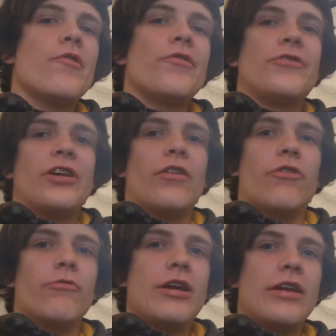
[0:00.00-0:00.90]
still,
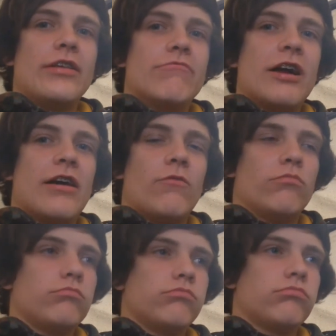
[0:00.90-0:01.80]
three, three out,
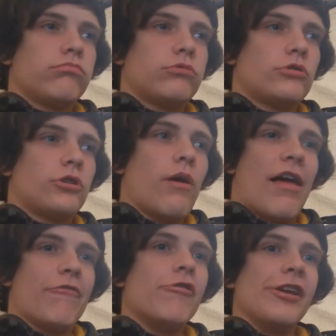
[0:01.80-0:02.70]
two out of
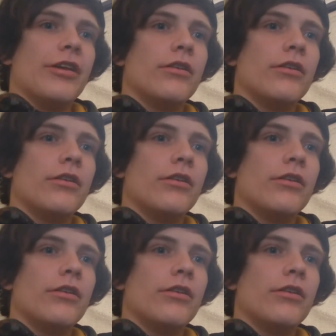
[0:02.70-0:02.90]
three.